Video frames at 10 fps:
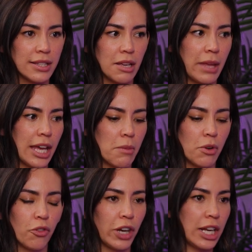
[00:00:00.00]
Because I'm like, I'm
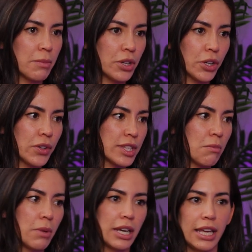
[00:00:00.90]
afraid I'm gonna hurt
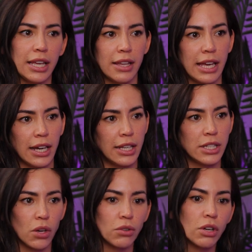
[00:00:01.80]
somebody. Like, I
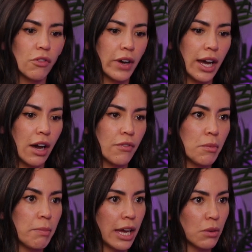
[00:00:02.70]
don't know if I have
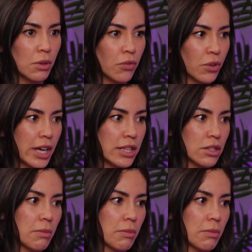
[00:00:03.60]
the bandwidth for that.